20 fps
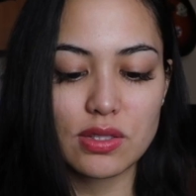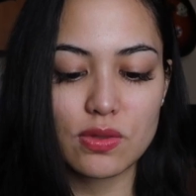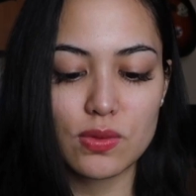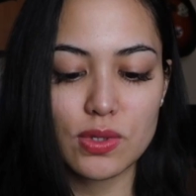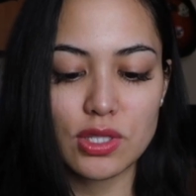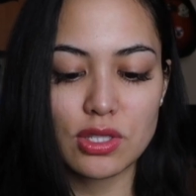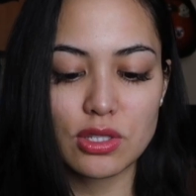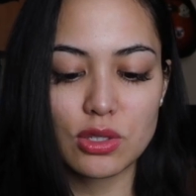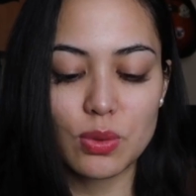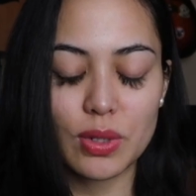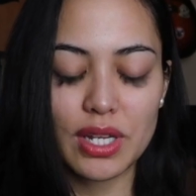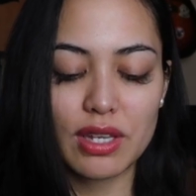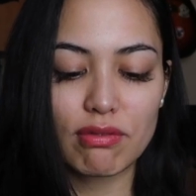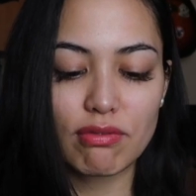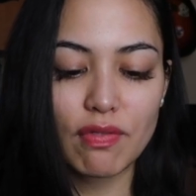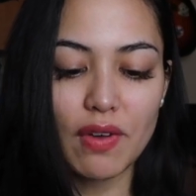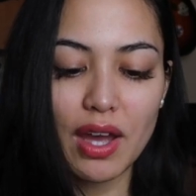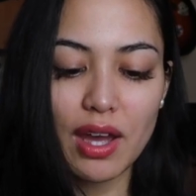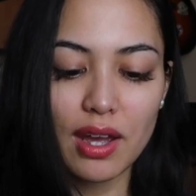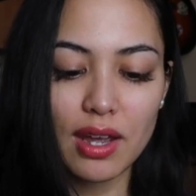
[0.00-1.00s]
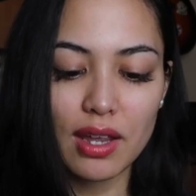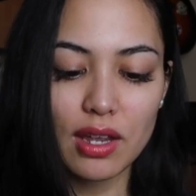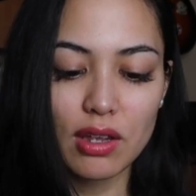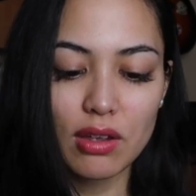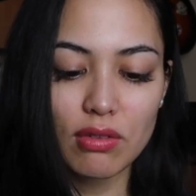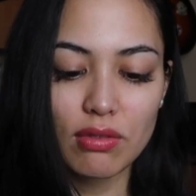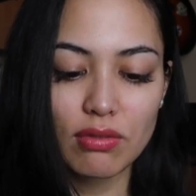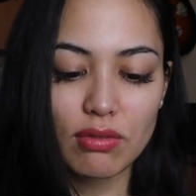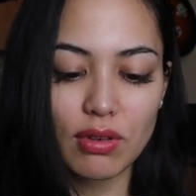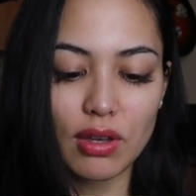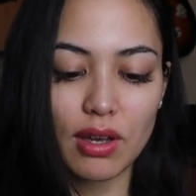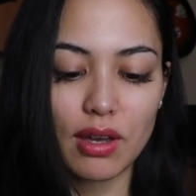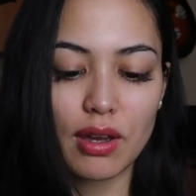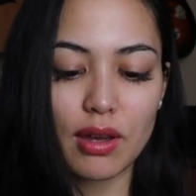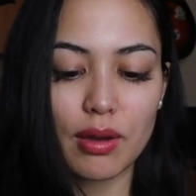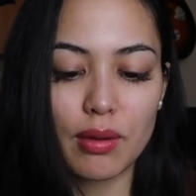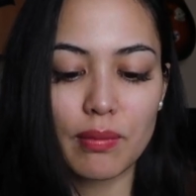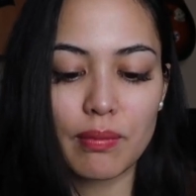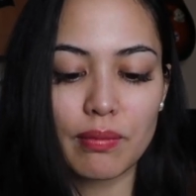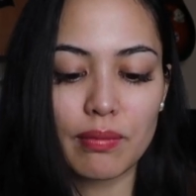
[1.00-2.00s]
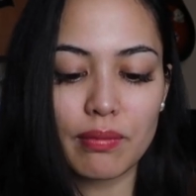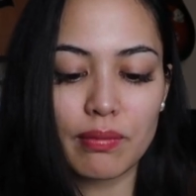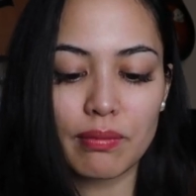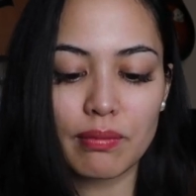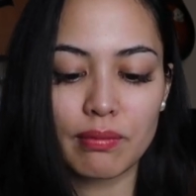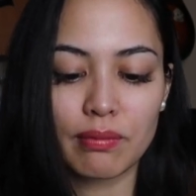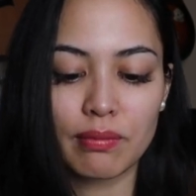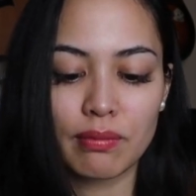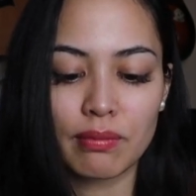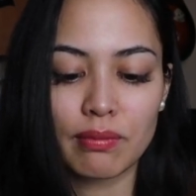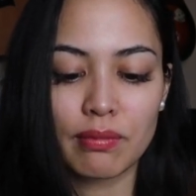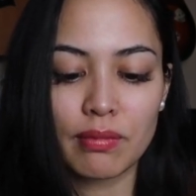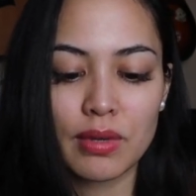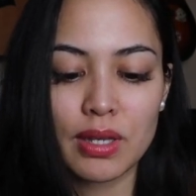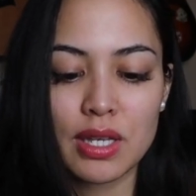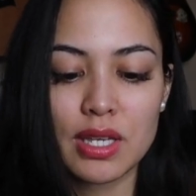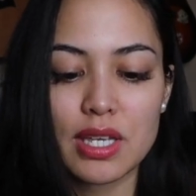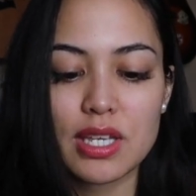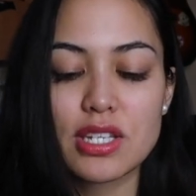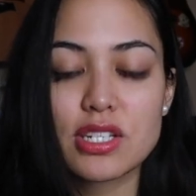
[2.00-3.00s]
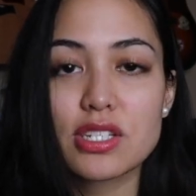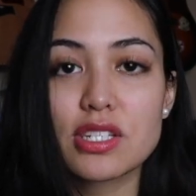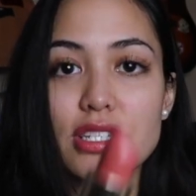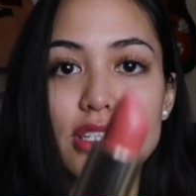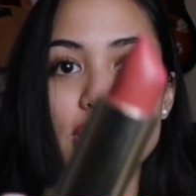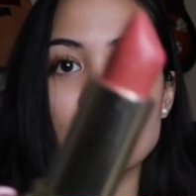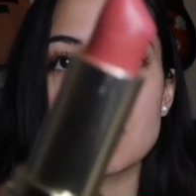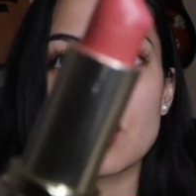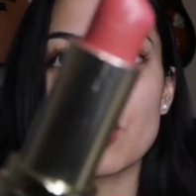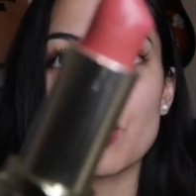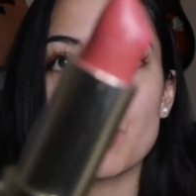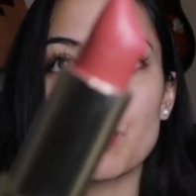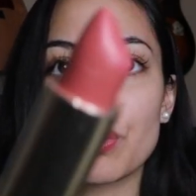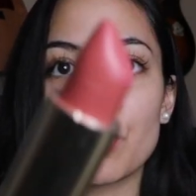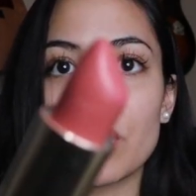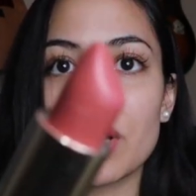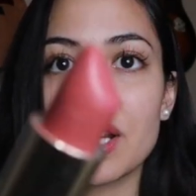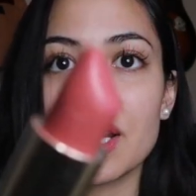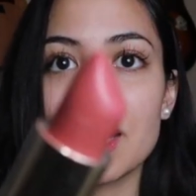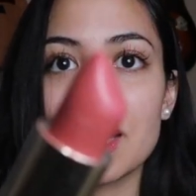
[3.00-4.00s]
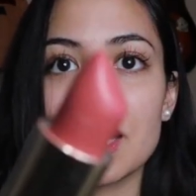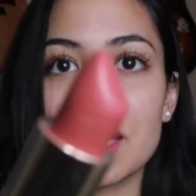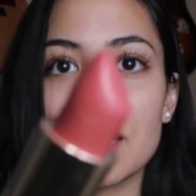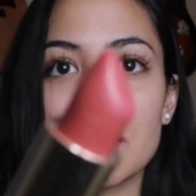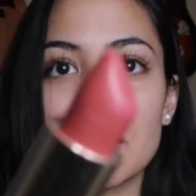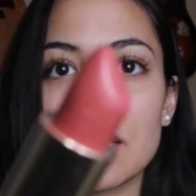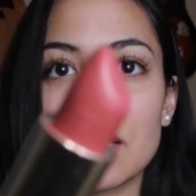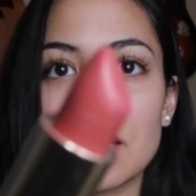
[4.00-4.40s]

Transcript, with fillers: this one's 25. Um, it's just so pretty.